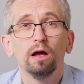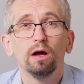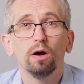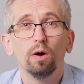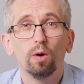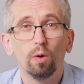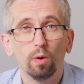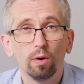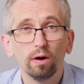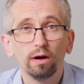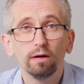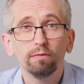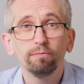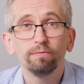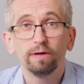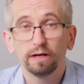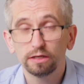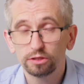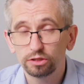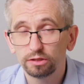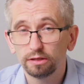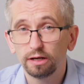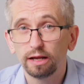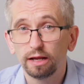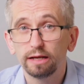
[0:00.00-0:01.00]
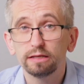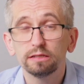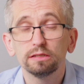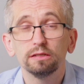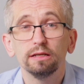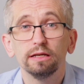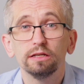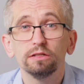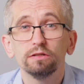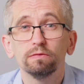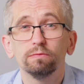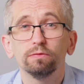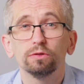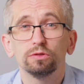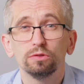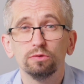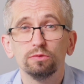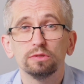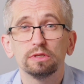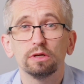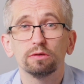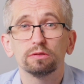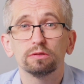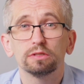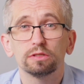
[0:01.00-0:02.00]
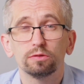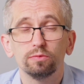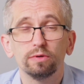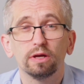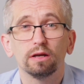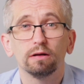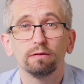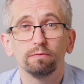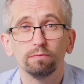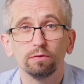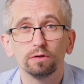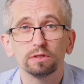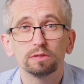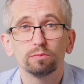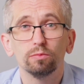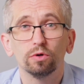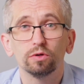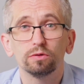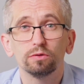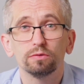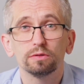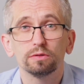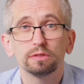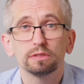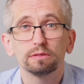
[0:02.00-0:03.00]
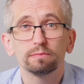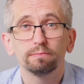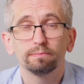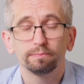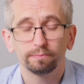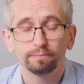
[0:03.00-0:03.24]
or functional isolation for 2300 volts modules.